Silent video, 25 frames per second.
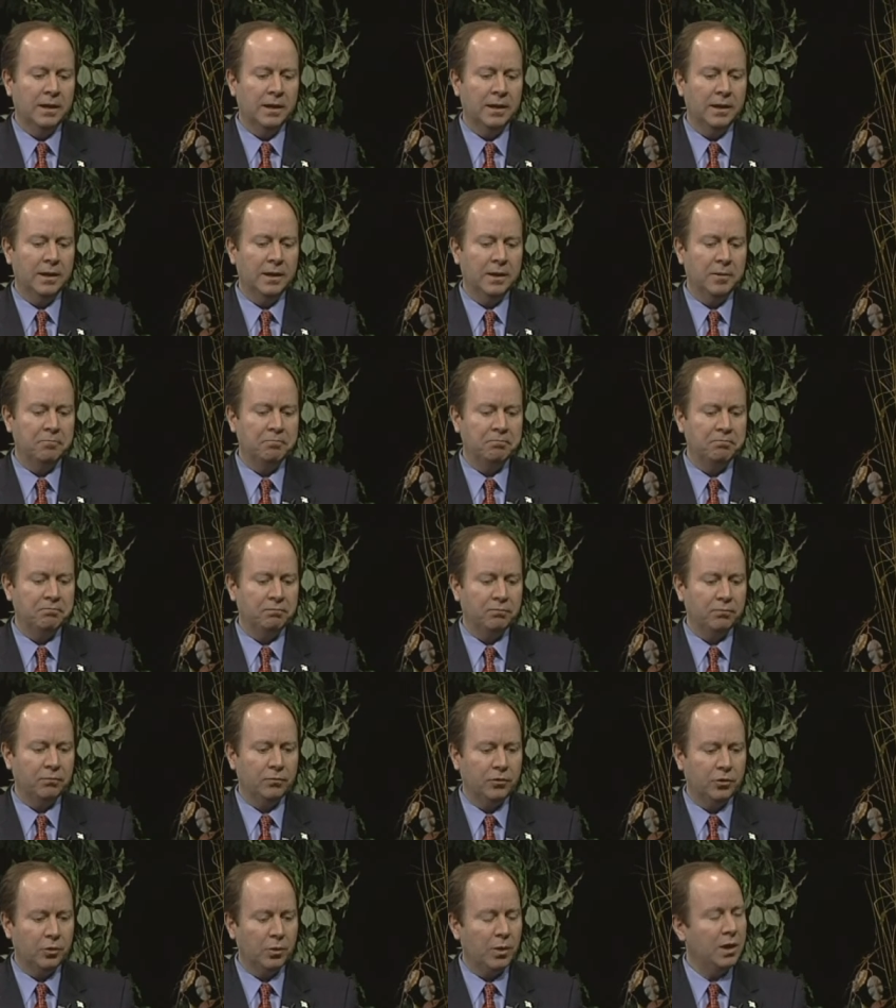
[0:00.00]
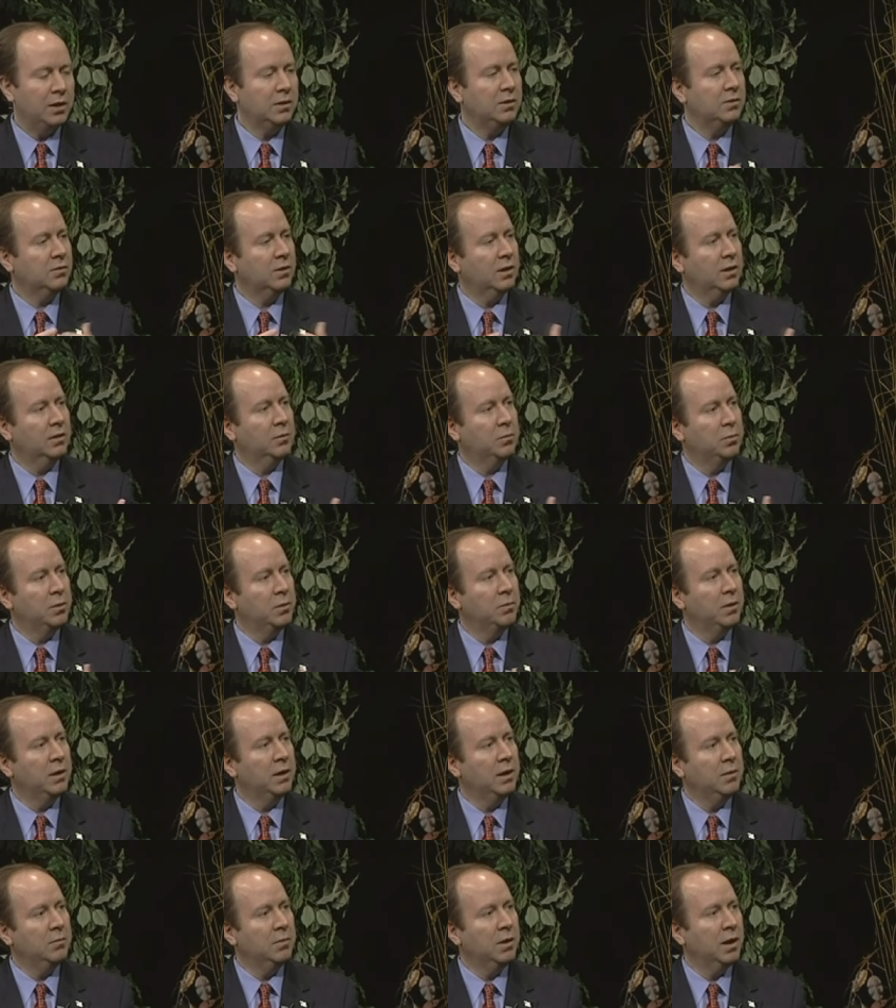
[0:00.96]
Um, so I decided to put
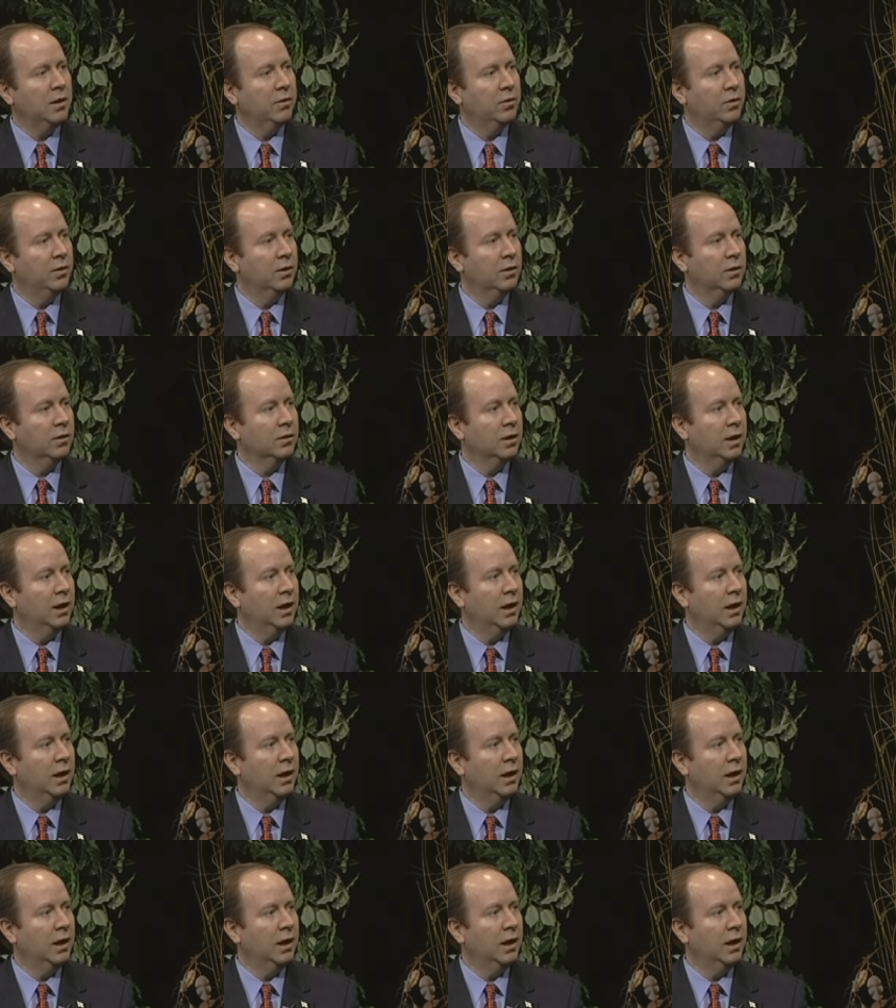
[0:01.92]
my name out there.